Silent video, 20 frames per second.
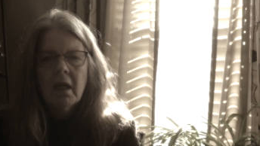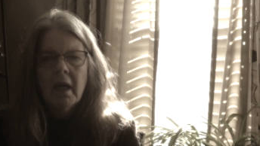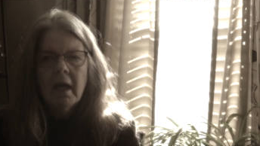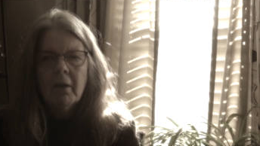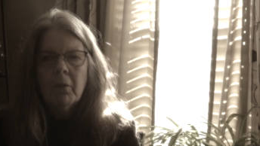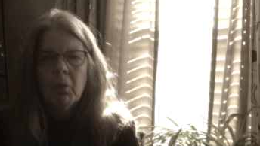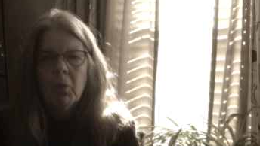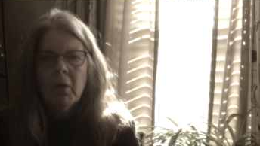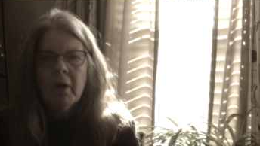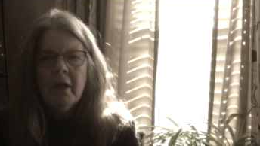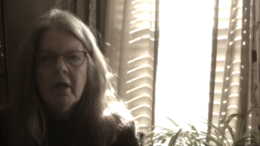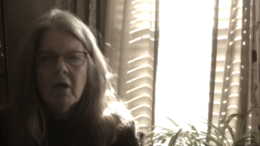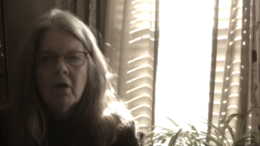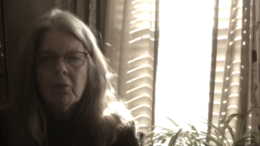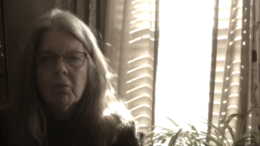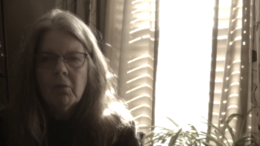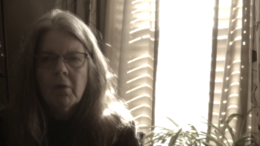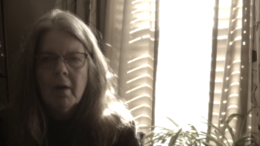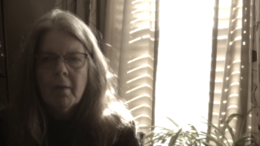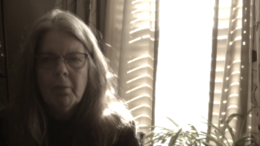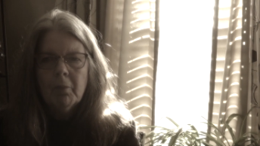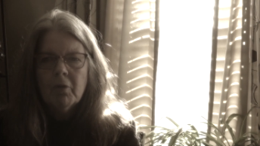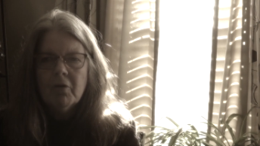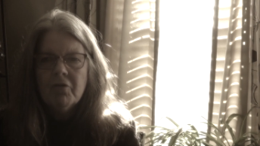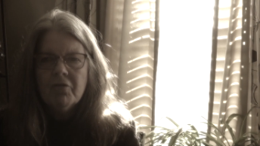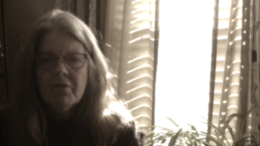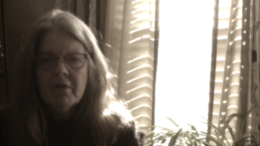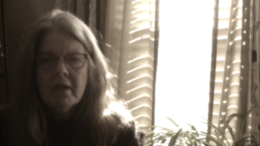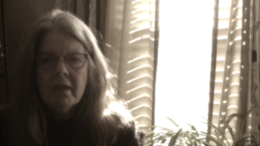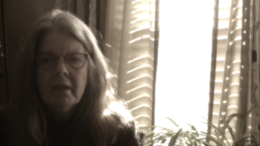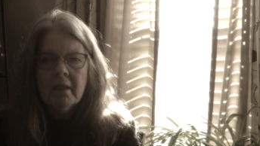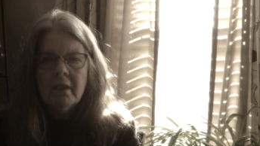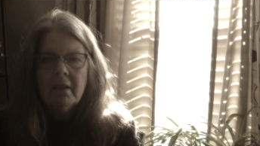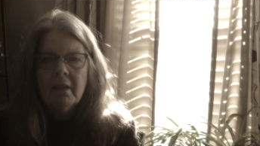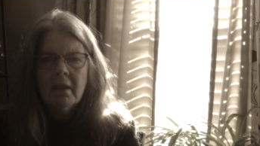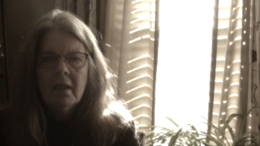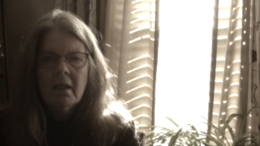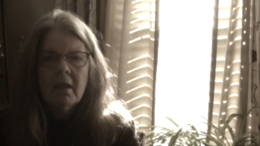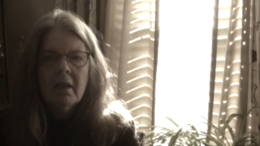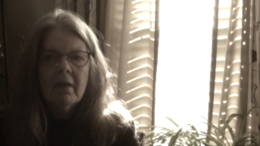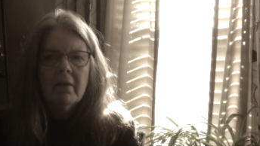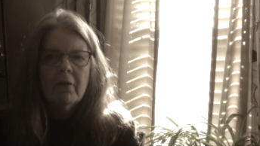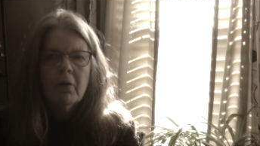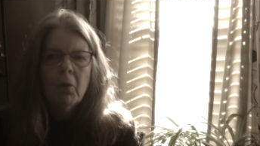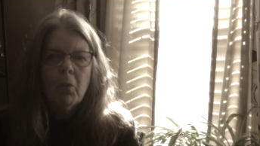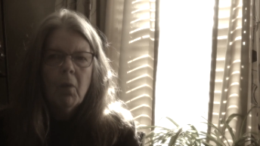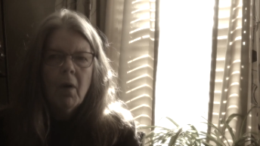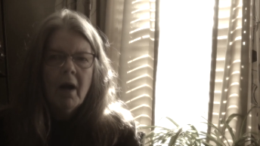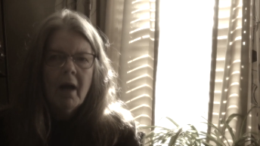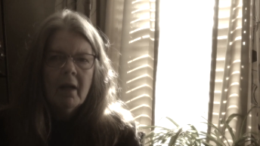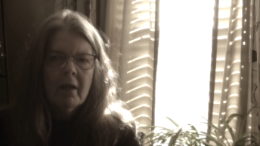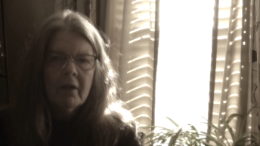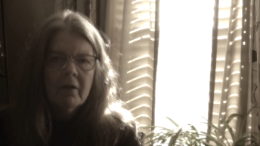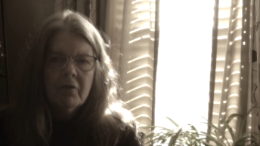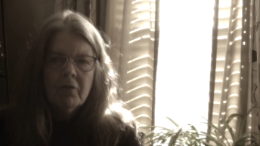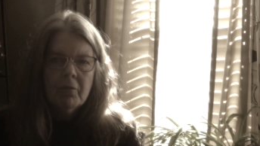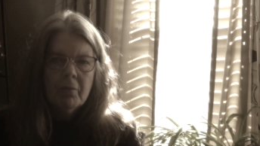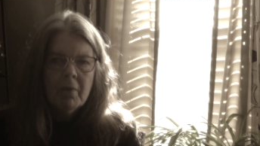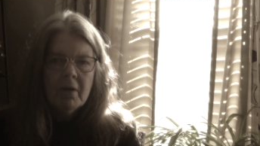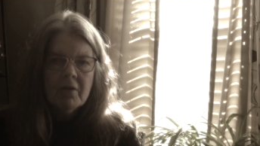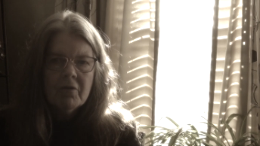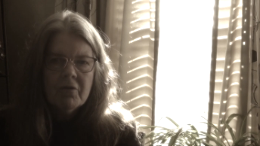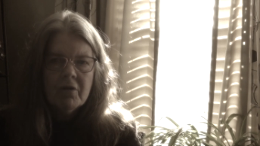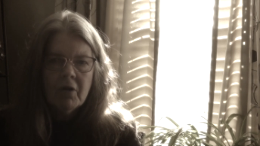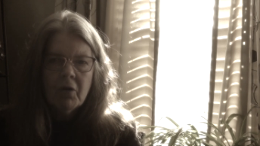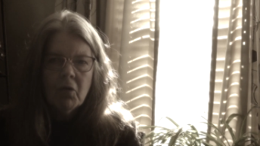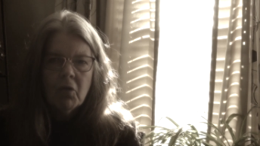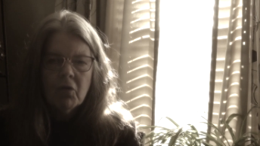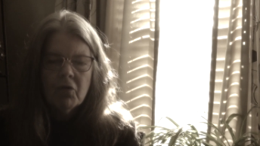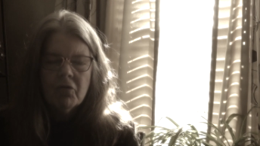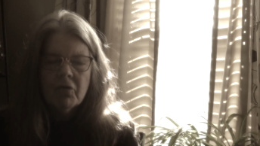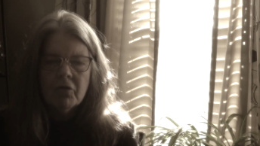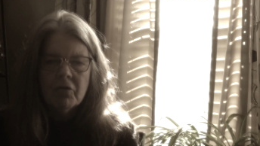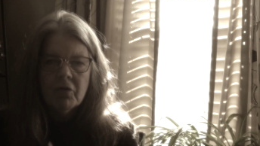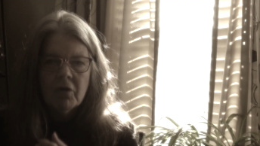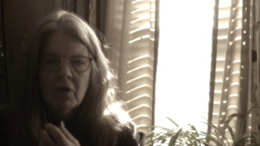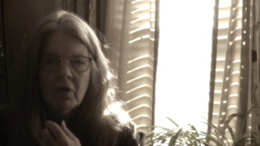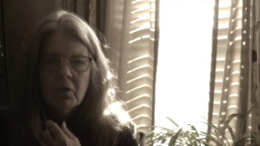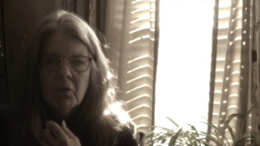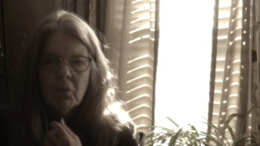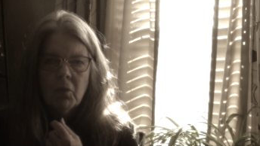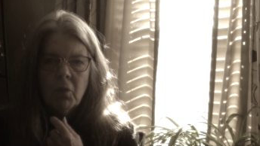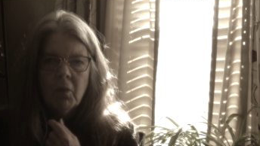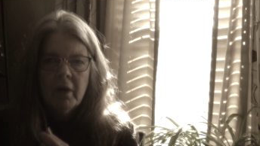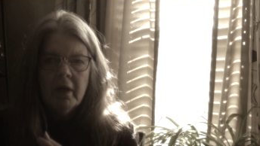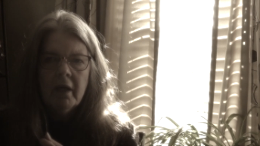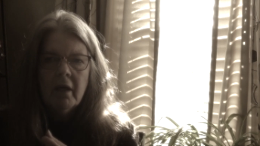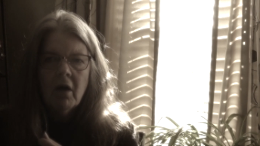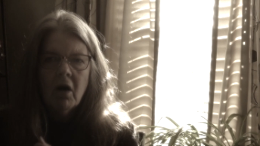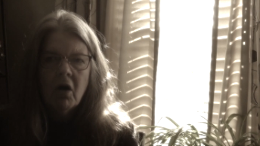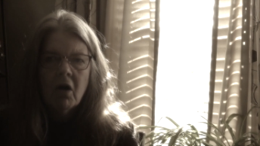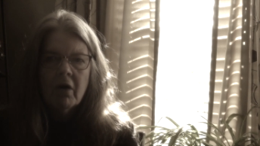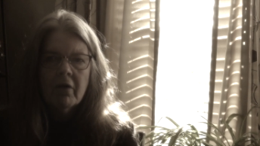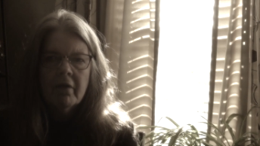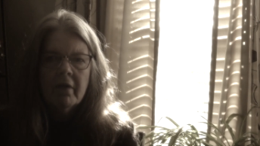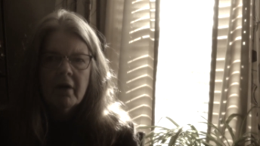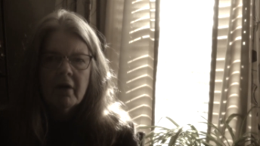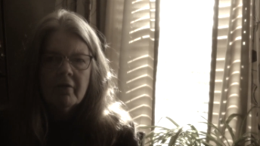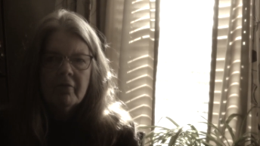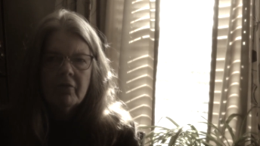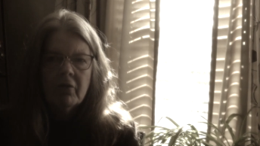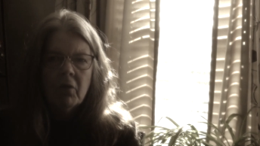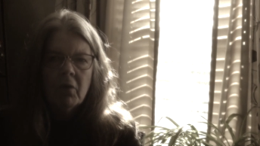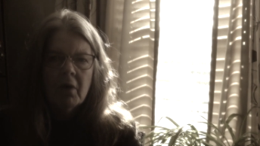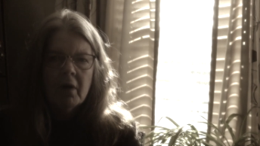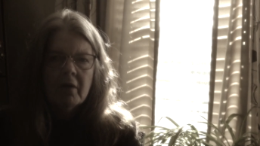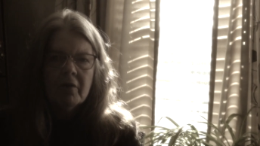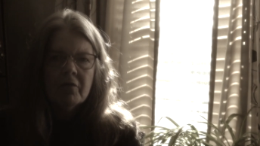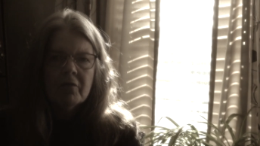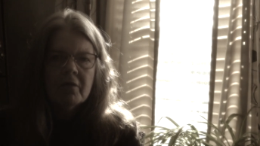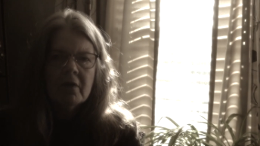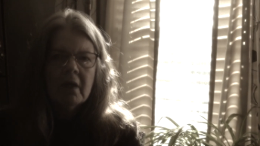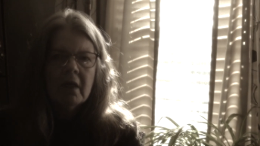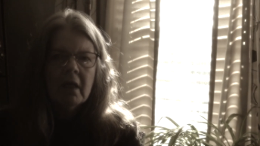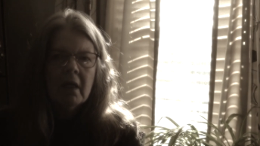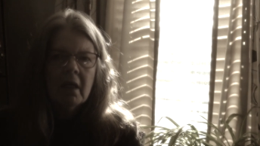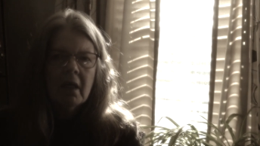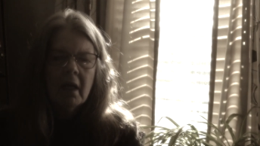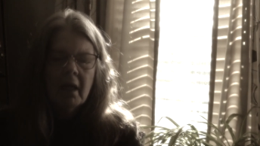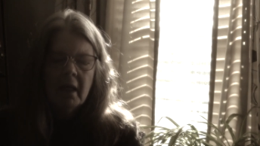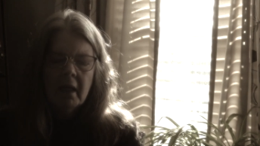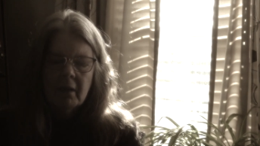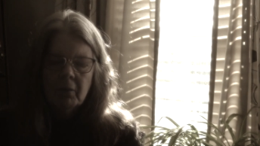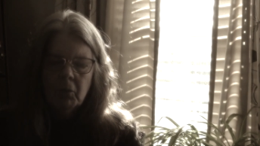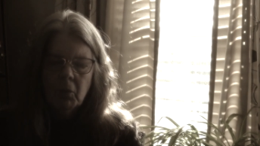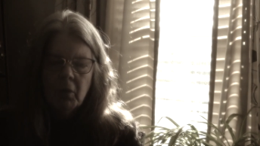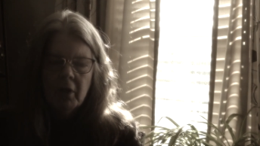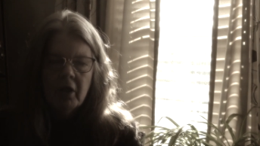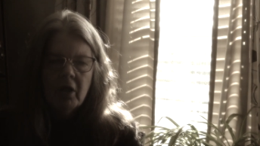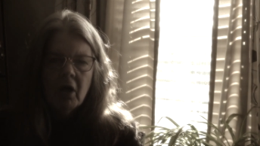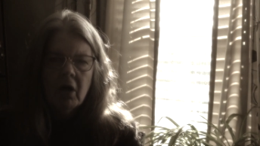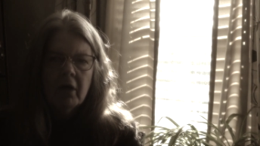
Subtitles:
And we are representing the wild and domestic horses. We are their voice. And we